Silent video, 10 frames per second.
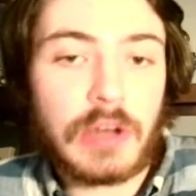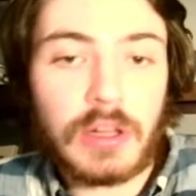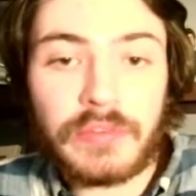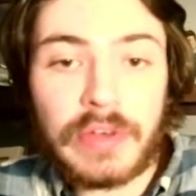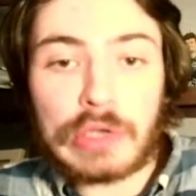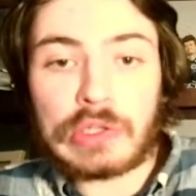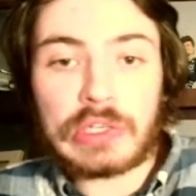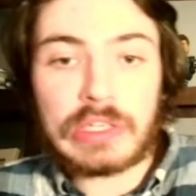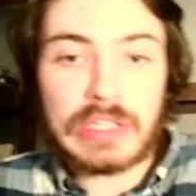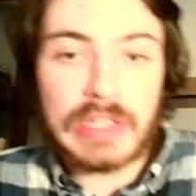Oliveira
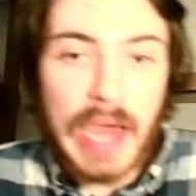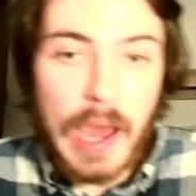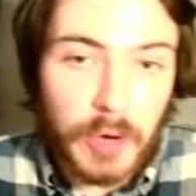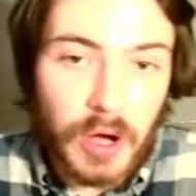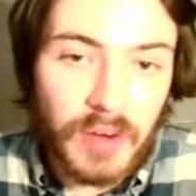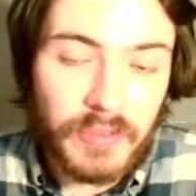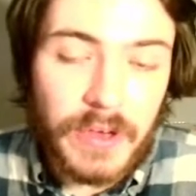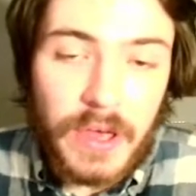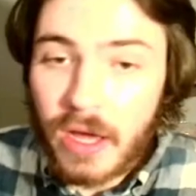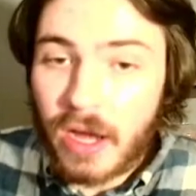looking to cap off
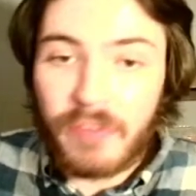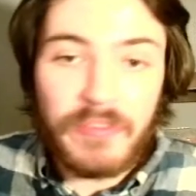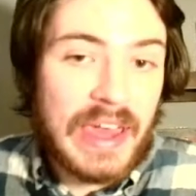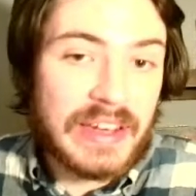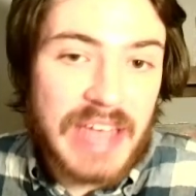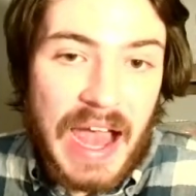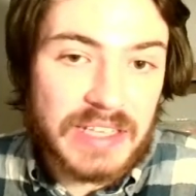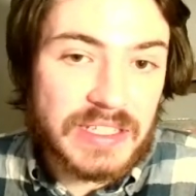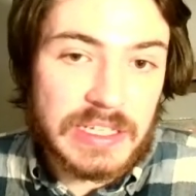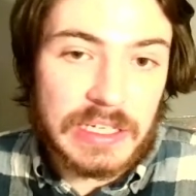a
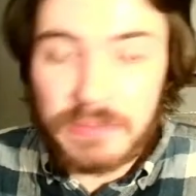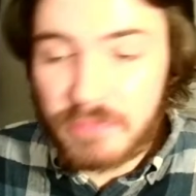fantastic